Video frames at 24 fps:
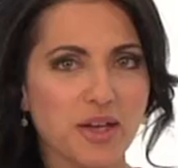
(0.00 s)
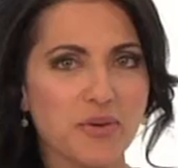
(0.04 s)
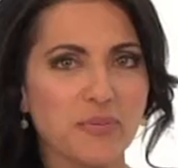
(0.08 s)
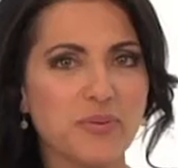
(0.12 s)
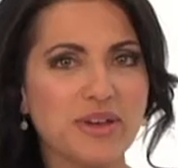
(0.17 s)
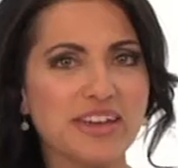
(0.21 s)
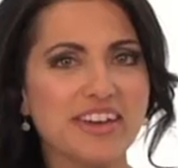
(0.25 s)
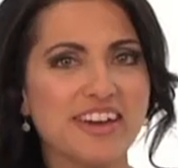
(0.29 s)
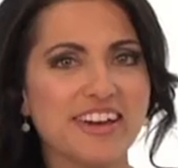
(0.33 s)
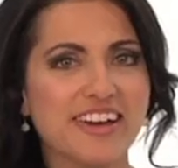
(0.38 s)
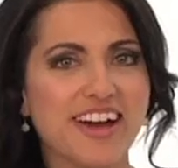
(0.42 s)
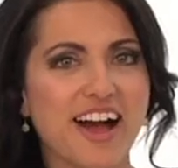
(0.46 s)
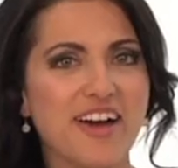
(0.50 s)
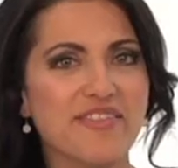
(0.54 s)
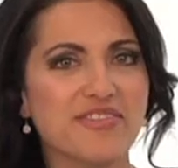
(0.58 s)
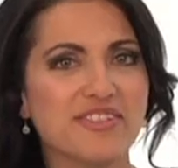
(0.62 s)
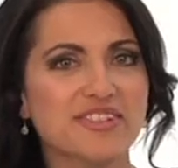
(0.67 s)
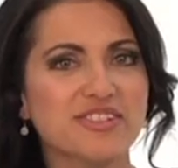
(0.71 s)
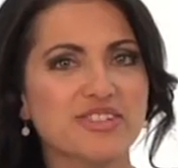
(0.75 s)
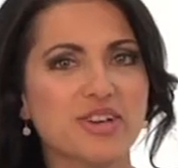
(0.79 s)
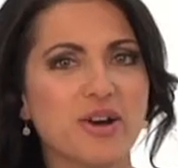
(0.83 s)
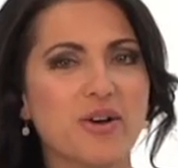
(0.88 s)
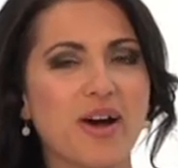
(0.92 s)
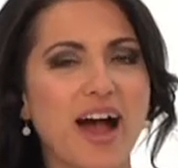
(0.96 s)
We kick off
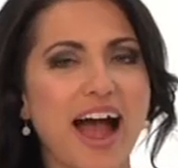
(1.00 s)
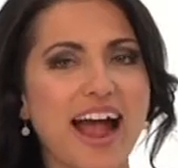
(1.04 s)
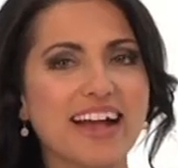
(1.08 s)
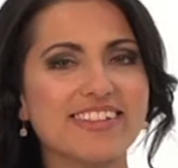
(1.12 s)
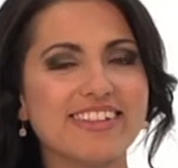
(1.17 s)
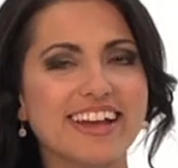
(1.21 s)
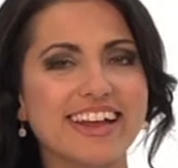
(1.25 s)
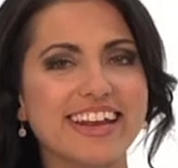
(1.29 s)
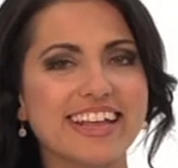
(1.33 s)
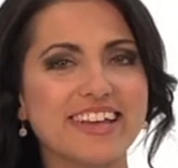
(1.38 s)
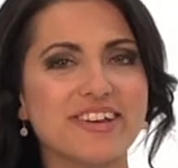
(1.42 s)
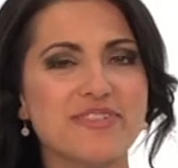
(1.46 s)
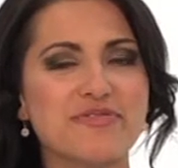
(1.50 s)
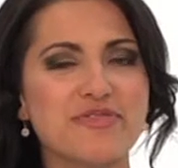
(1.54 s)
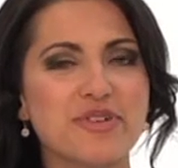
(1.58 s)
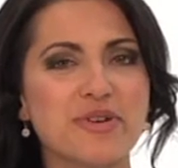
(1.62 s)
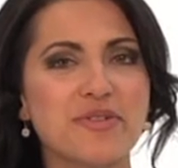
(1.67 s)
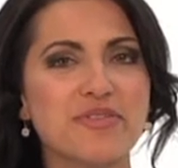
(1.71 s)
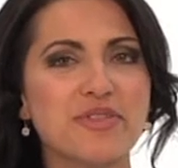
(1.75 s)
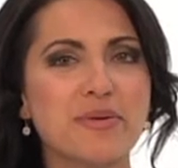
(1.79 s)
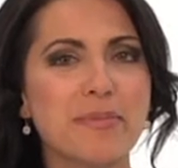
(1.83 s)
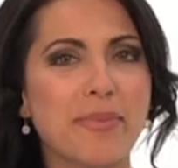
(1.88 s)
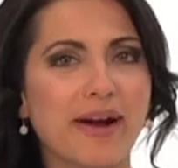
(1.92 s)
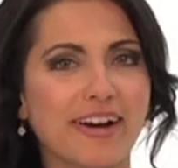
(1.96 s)
the show highlighting a few
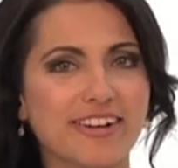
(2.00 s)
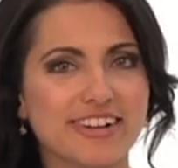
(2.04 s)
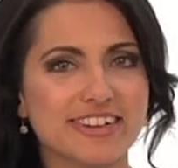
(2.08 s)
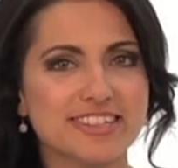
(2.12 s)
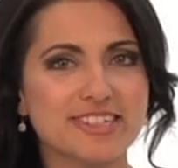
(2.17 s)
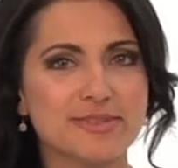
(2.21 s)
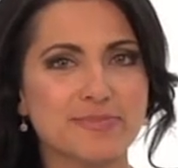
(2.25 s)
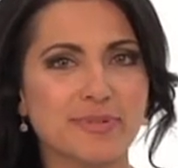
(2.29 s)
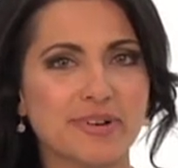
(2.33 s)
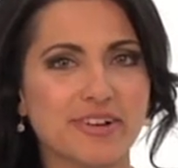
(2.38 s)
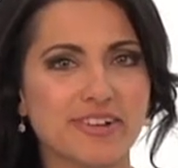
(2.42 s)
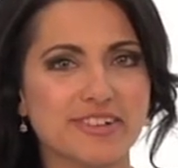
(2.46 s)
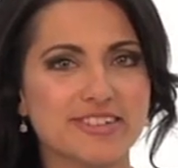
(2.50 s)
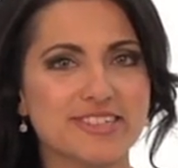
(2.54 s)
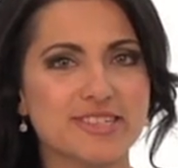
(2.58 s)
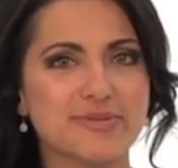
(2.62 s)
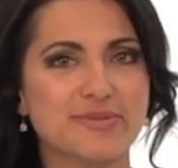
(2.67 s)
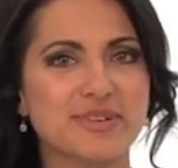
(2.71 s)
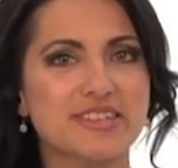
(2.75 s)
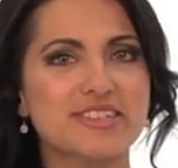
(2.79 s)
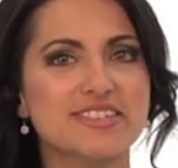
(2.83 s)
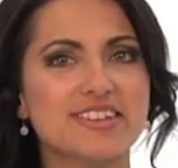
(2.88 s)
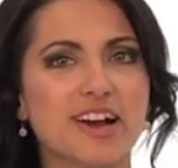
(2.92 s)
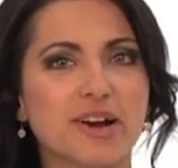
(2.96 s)
of the market's bulls,
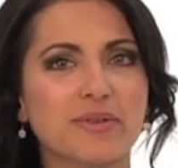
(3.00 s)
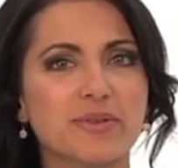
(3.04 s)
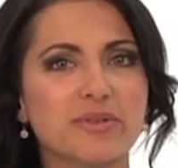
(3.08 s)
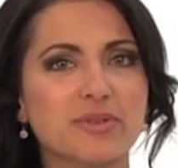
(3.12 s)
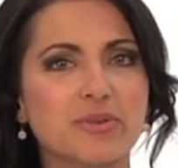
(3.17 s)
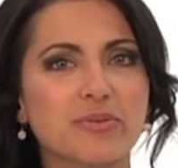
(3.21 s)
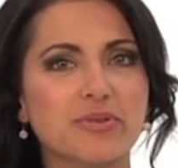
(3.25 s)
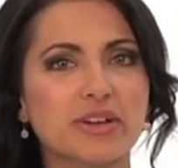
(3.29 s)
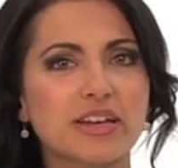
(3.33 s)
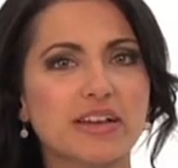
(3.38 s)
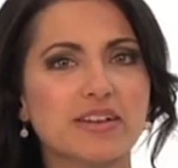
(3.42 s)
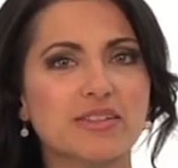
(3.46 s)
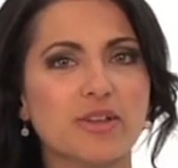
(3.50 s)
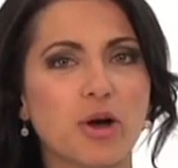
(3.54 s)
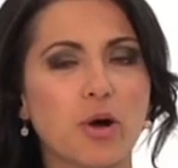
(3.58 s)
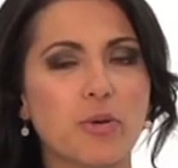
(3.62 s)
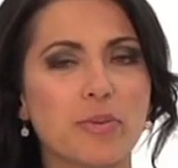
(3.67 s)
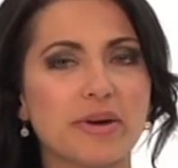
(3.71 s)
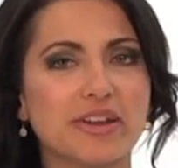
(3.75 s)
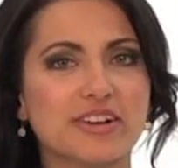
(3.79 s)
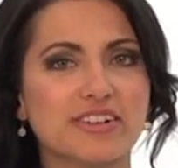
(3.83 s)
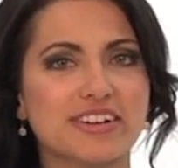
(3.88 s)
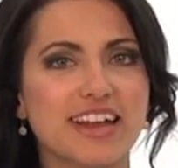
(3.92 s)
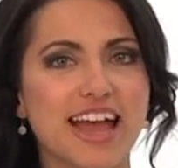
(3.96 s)
and we start with Green
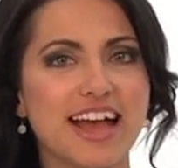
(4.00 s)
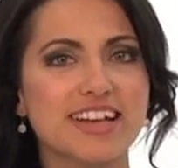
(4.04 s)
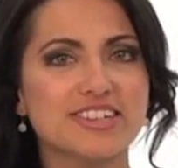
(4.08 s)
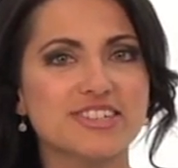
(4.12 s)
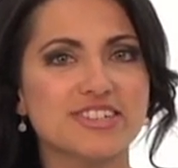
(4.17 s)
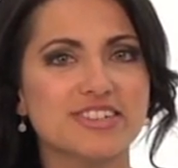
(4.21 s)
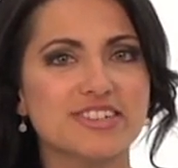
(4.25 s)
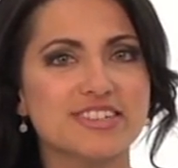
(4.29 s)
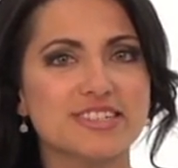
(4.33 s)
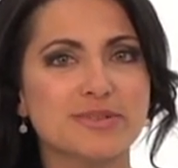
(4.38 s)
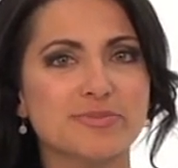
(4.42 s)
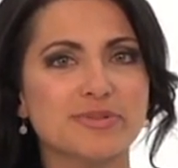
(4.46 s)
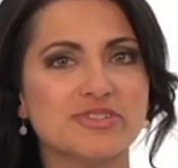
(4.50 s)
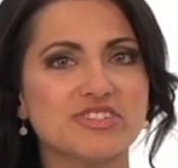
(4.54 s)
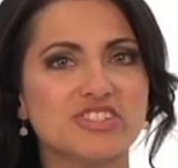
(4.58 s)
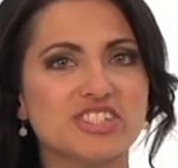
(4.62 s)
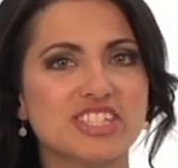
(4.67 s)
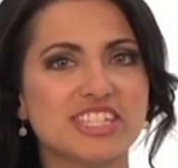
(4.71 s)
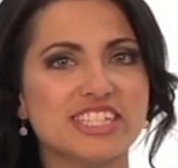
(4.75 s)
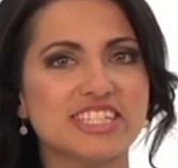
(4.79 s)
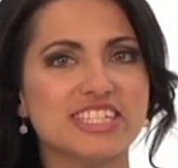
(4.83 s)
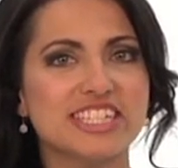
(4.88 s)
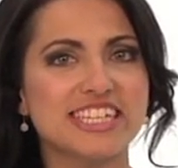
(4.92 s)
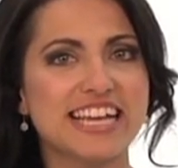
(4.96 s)
Globe International, symbol
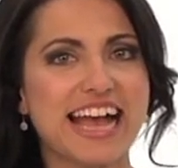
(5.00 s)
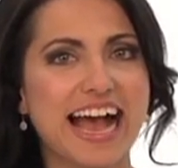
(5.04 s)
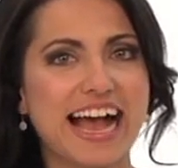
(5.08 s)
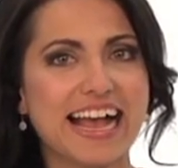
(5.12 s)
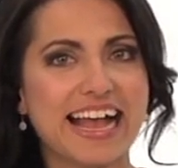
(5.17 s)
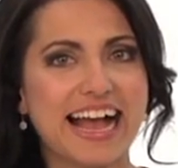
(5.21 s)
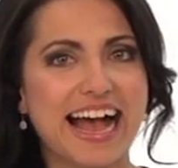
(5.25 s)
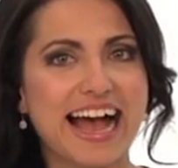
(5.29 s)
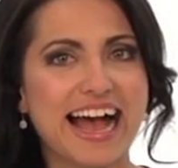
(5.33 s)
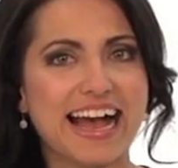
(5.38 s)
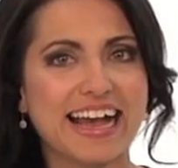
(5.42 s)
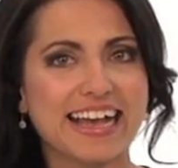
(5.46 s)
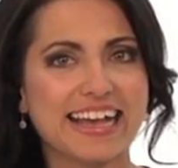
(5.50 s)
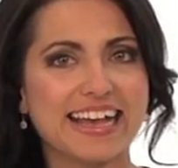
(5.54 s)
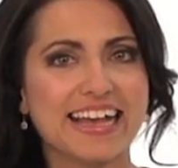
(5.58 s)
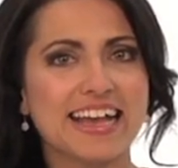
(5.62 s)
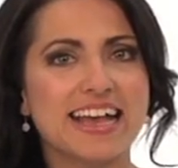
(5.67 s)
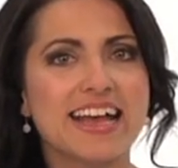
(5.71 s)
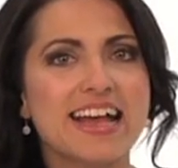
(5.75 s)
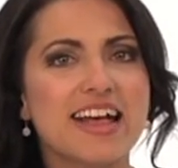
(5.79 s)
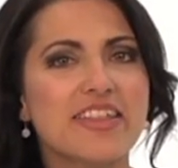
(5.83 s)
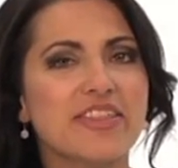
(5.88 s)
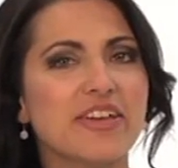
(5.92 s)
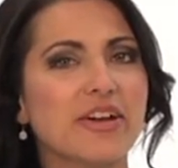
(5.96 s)
GGII.
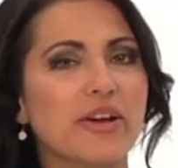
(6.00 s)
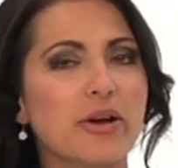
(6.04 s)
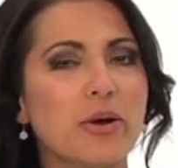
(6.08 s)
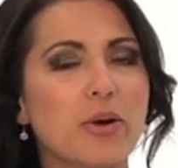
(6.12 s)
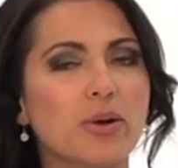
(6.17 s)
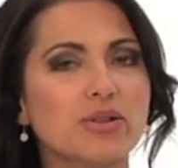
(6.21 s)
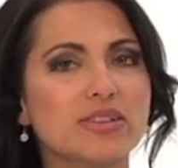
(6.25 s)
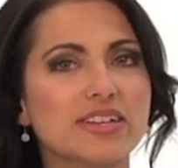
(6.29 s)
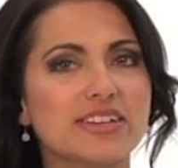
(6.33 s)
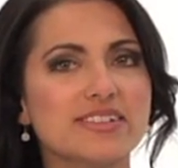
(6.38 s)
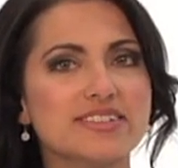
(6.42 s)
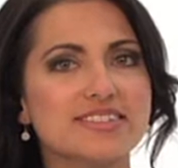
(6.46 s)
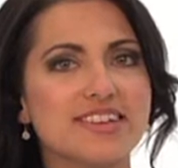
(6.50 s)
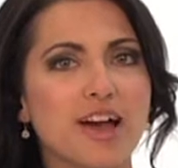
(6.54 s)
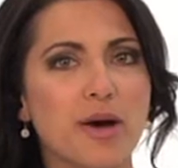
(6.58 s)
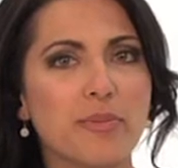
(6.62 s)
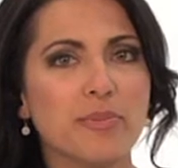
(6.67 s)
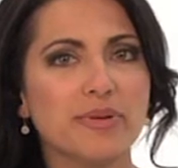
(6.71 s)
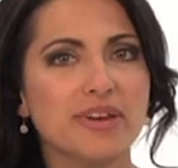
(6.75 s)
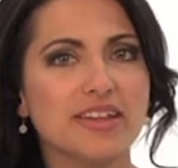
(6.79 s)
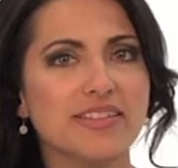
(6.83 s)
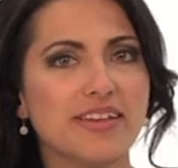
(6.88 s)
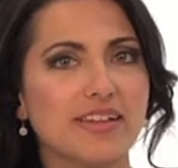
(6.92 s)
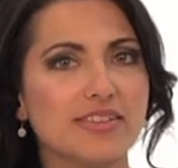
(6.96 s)
They're a holdings
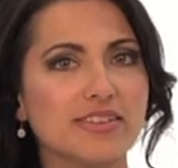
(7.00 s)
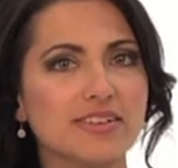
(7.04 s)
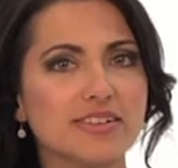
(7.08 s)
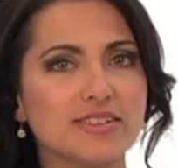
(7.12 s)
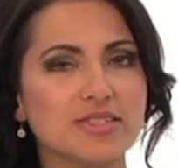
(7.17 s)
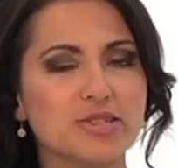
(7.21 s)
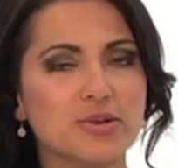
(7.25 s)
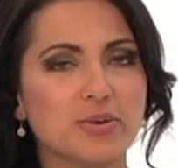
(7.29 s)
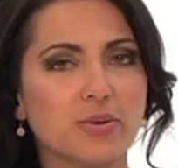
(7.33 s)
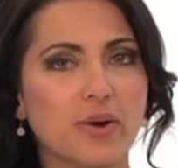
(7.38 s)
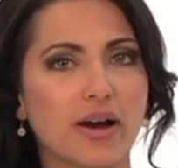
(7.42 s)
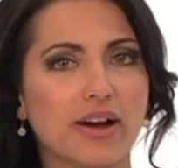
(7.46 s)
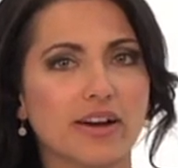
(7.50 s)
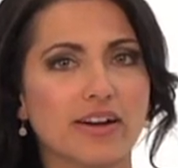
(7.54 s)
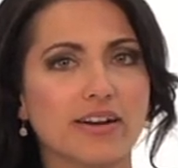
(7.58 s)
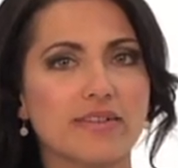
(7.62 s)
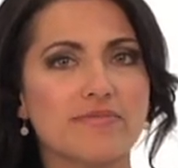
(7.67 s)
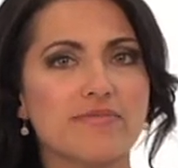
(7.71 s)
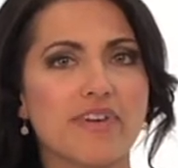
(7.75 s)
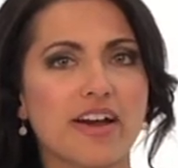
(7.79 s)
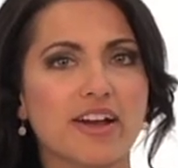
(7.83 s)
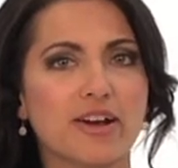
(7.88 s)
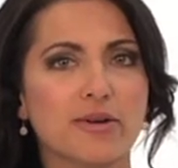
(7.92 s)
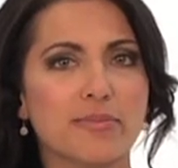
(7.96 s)
company that looks to acquire
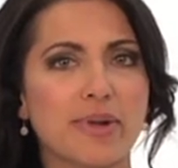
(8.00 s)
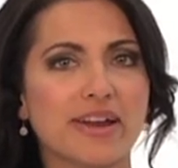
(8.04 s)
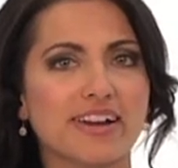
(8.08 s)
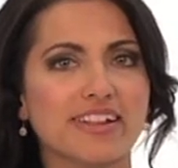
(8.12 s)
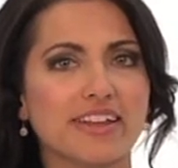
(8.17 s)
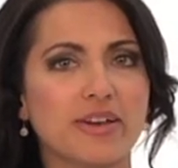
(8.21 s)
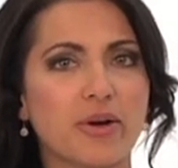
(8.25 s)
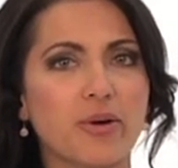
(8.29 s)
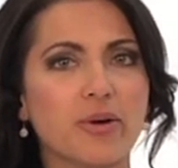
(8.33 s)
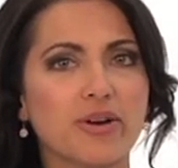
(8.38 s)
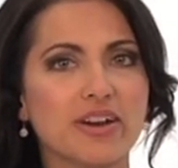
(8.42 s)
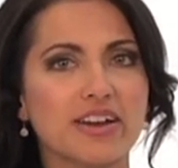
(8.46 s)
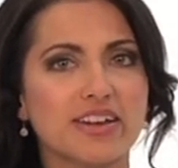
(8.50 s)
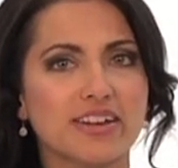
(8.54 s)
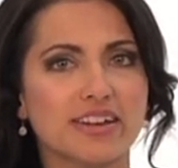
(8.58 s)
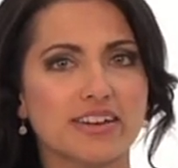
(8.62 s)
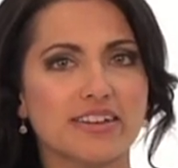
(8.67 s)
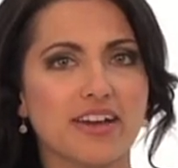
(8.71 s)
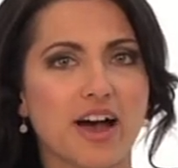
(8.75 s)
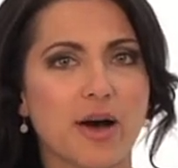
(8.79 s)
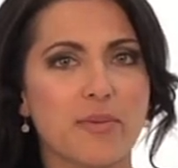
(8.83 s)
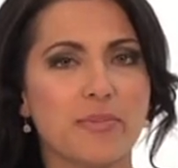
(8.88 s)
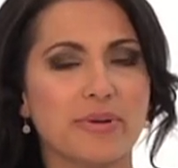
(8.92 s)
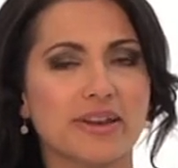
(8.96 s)
environmentally
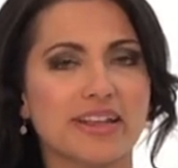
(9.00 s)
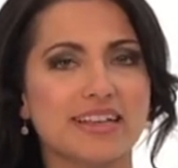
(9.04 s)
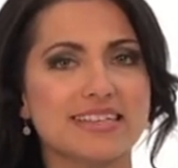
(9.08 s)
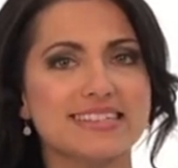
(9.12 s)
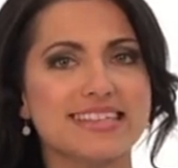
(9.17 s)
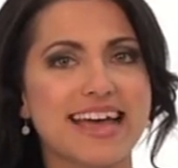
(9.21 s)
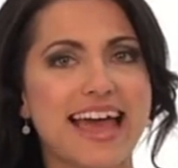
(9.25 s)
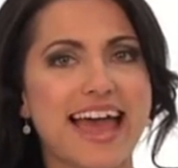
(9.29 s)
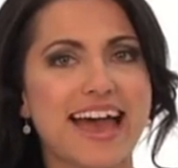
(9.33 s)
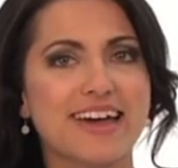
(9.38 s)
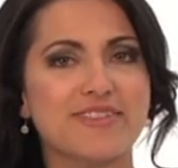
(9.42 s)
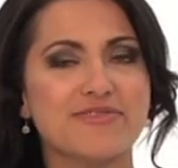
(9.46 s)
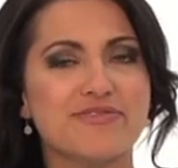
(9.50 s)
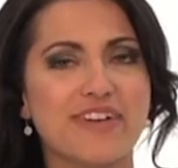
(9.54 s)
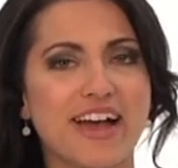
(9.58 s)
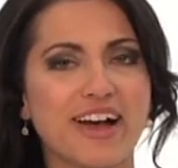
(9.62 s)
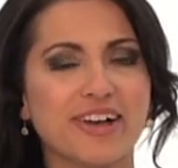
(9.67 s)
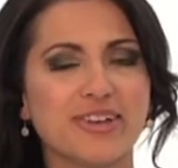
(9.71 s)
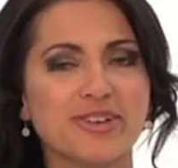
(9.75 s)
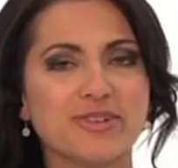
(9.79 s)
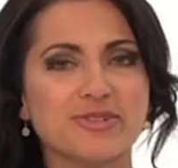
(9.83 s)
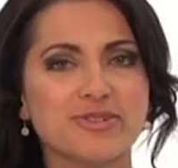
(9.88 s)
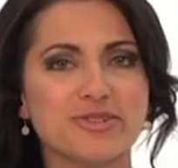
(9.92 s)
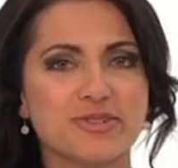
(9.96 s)
oriented companies that add
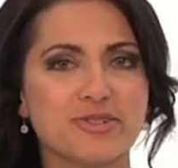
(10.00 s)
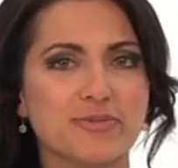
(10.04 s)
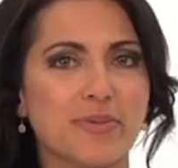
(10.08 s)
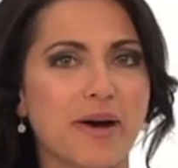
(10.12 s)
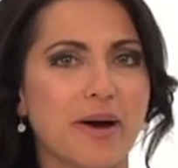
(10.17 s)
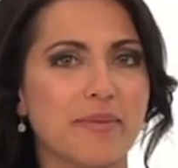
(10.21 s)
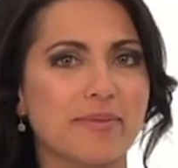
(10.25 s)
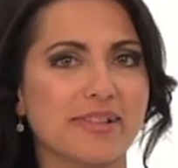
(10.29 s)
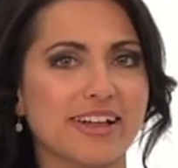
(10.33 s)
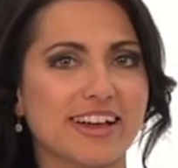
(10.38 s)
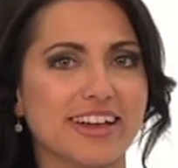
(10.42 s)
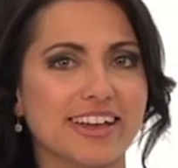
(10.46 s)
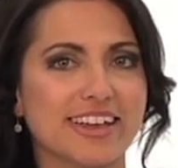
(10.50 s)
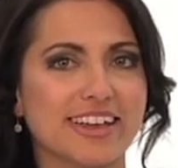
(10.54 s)
value to the public.